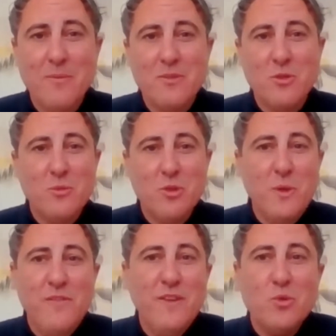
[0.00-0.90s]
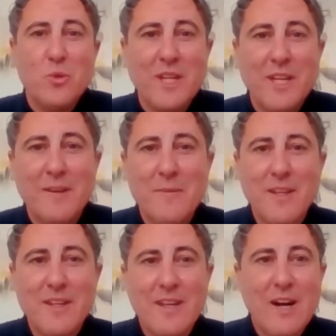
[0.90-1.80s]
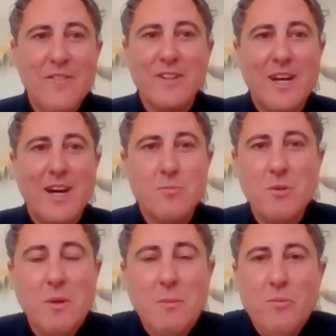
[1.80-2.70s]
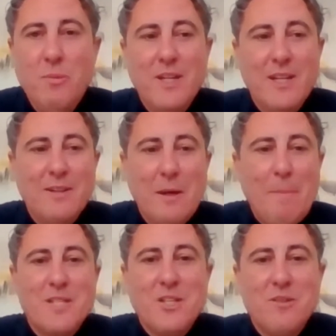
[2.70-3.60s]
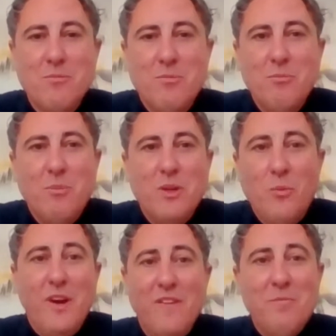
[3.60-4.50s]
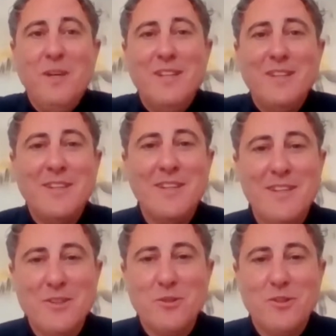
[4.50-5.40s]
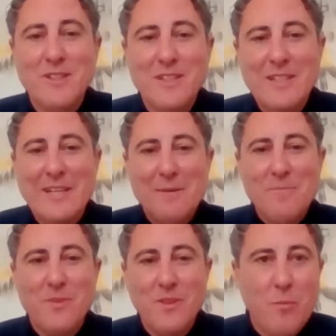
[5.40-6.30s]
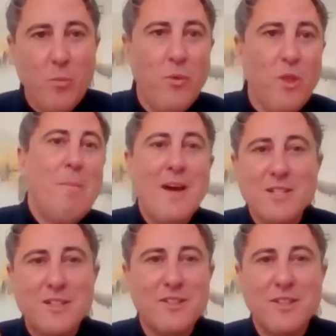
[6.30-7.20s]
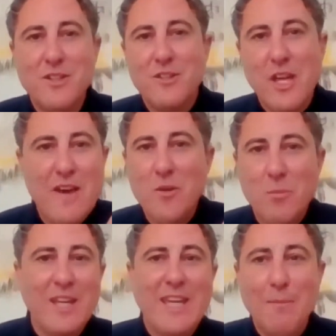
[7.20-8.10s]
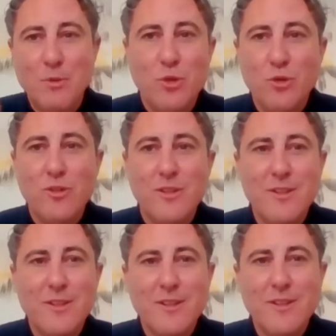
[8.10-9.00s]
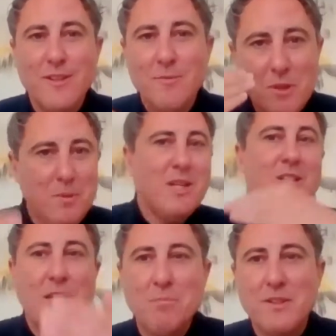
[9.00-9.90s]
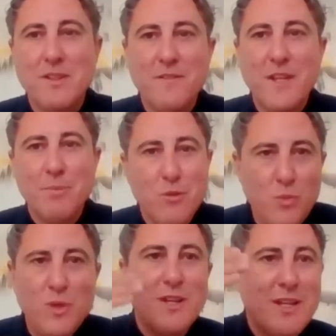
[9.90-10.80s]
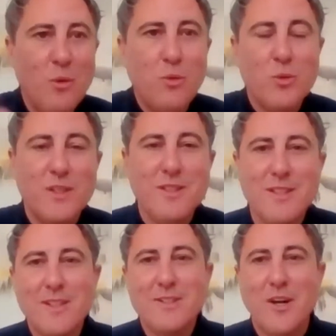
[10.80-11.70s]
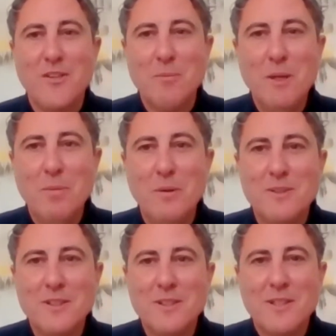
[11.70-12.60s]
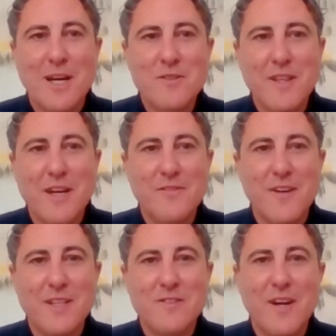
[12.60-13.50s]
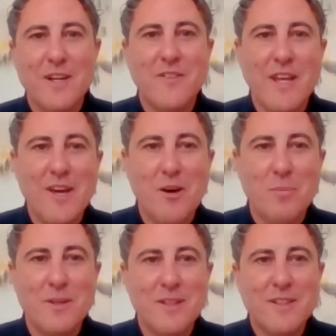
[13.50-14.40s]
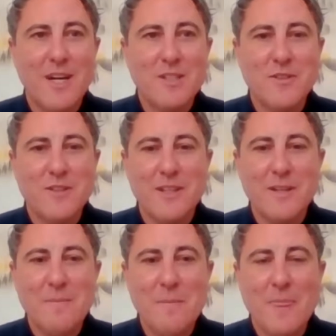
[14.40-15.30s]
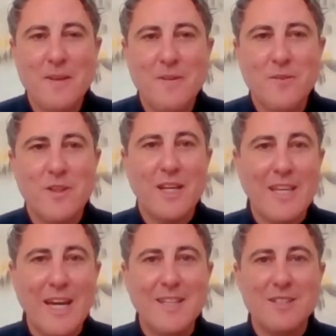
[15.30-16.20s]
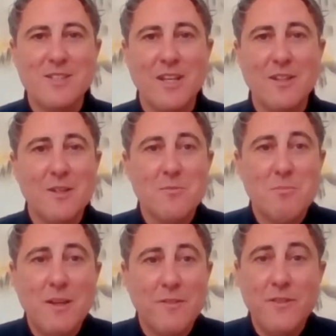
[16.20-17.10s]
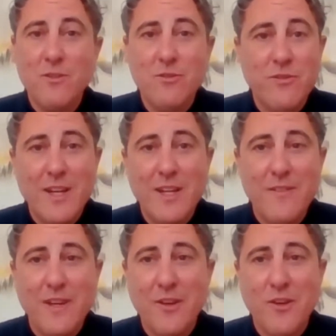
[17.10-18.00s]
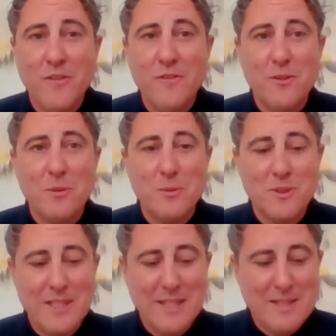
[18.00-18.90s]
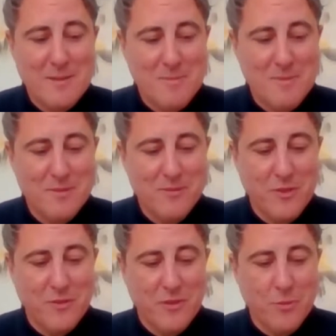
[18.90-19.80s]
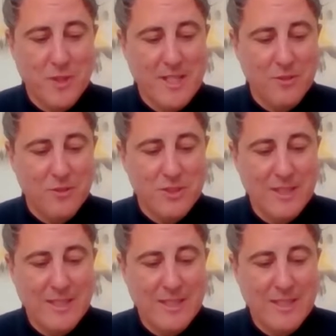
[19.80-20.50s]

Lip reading: Do we feel okay having to ask? Maybe we've been in a position where we have been, the person that everybody came to. Maybe that's completely flipped, and we are now going to other people to ask for that advice, to ask for that help, to ask for that guidance that might feel very, very uncomfortable for ourselves.